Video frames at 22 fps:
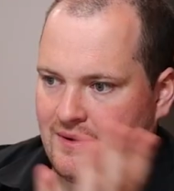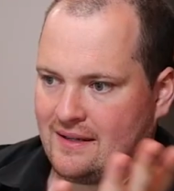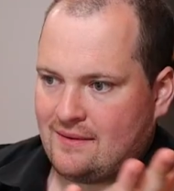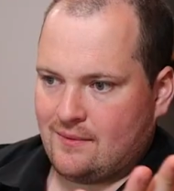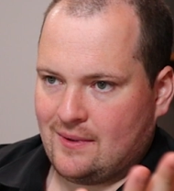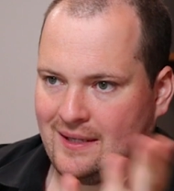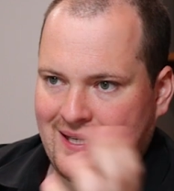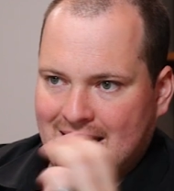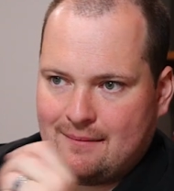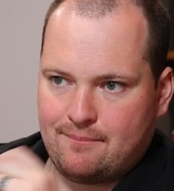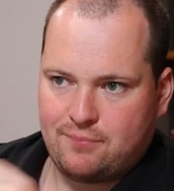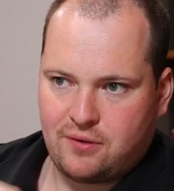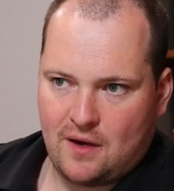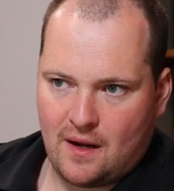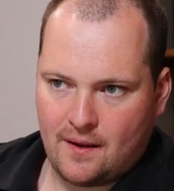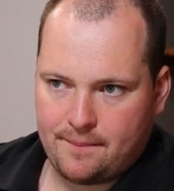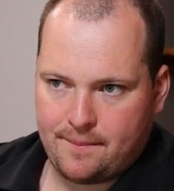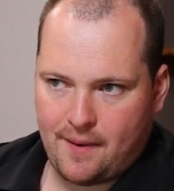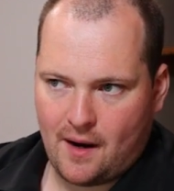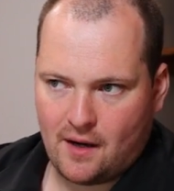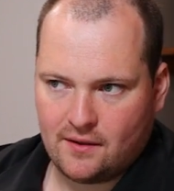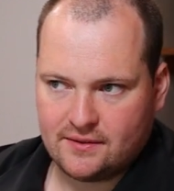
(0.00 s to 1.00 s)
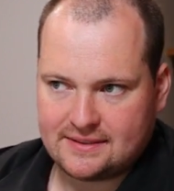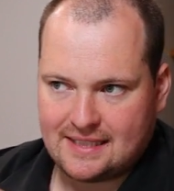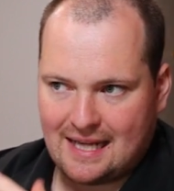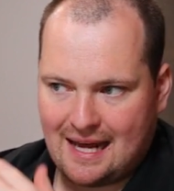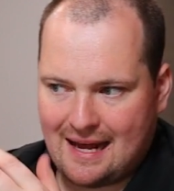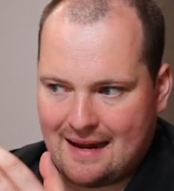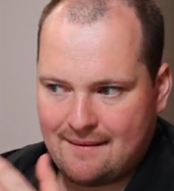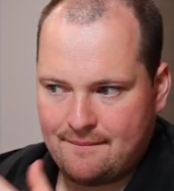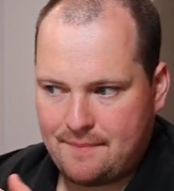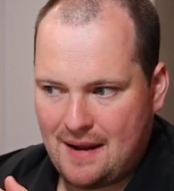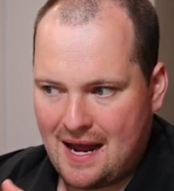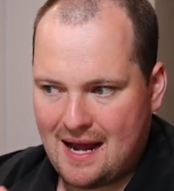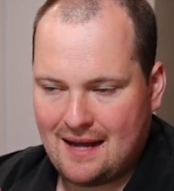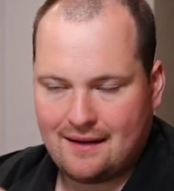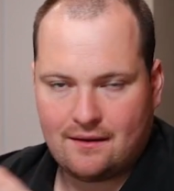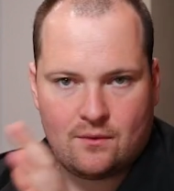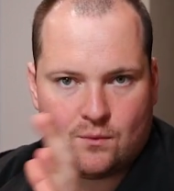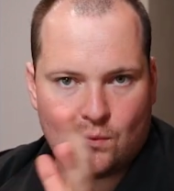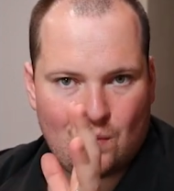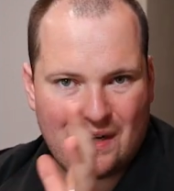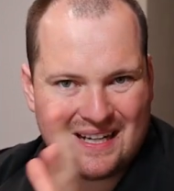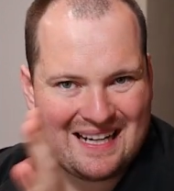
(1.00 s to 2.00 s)
would hit post and bang,
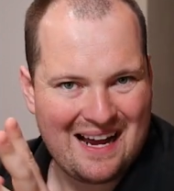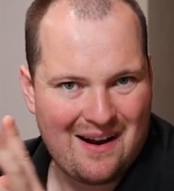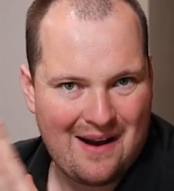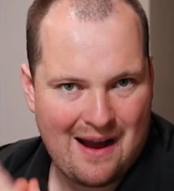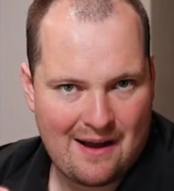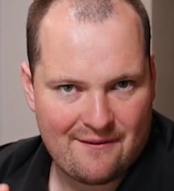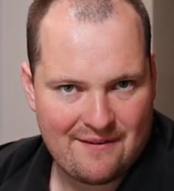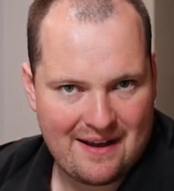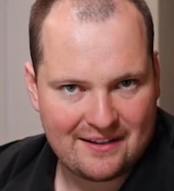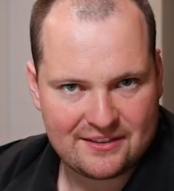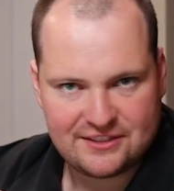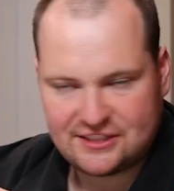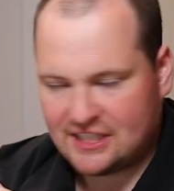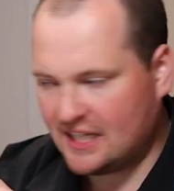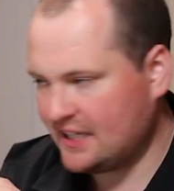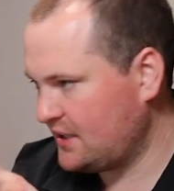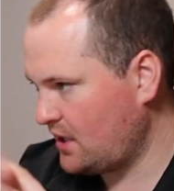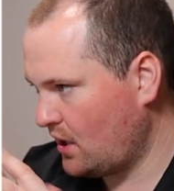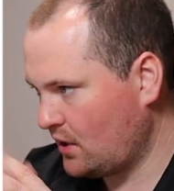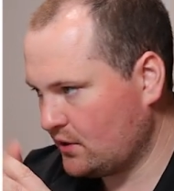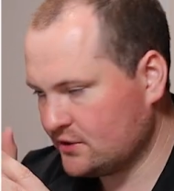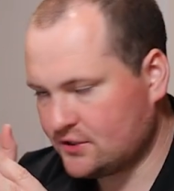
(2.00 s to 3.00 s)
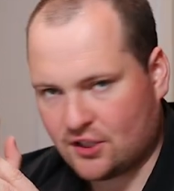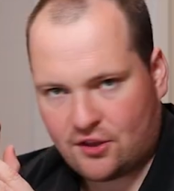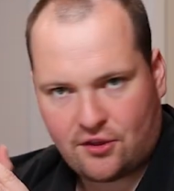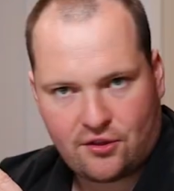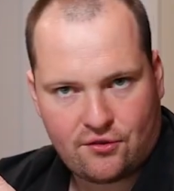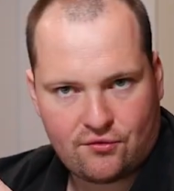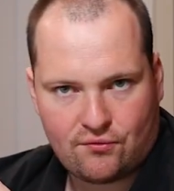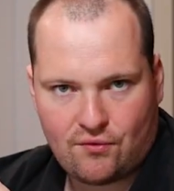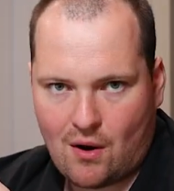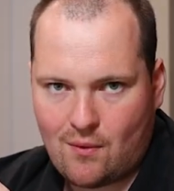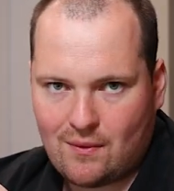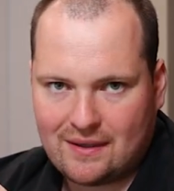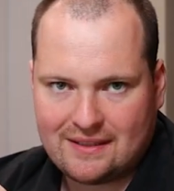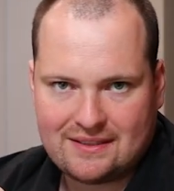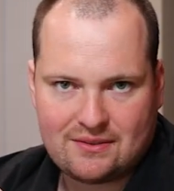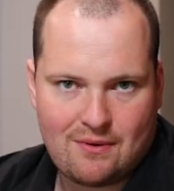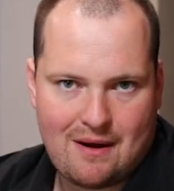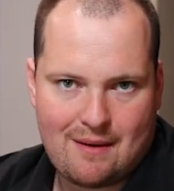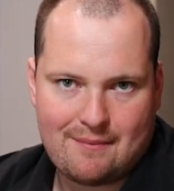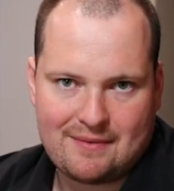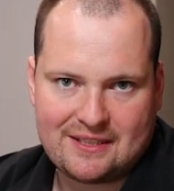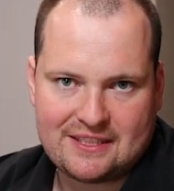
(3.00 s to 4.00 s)
we now have our G-code to throw into our
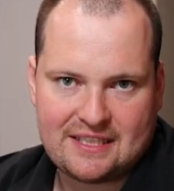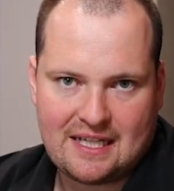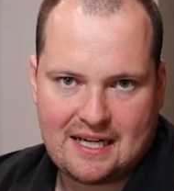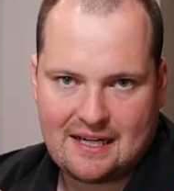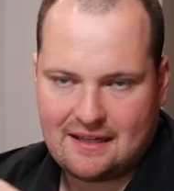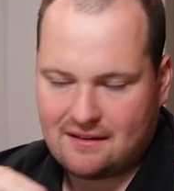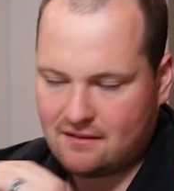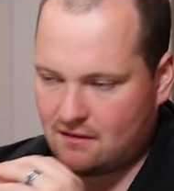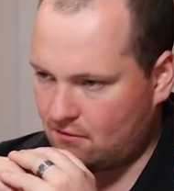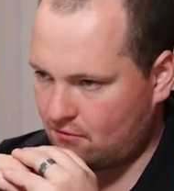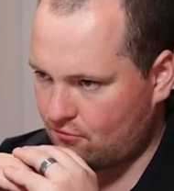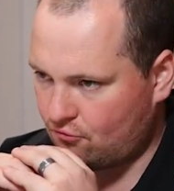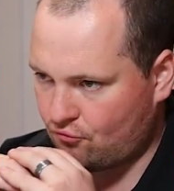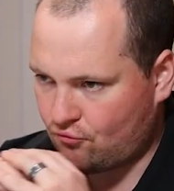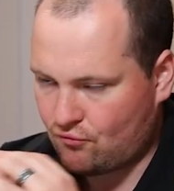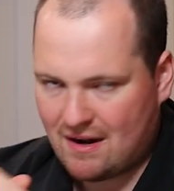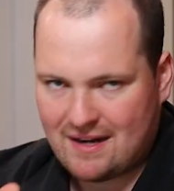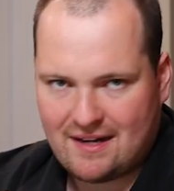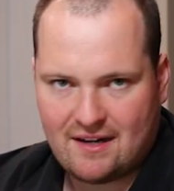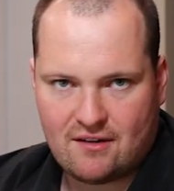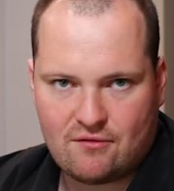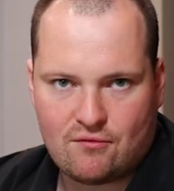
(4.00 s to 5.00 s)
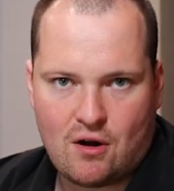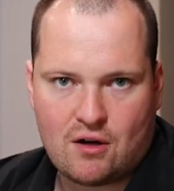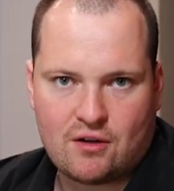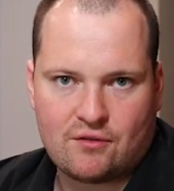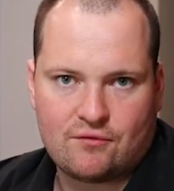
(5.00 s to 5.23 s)
machine, ready to rock and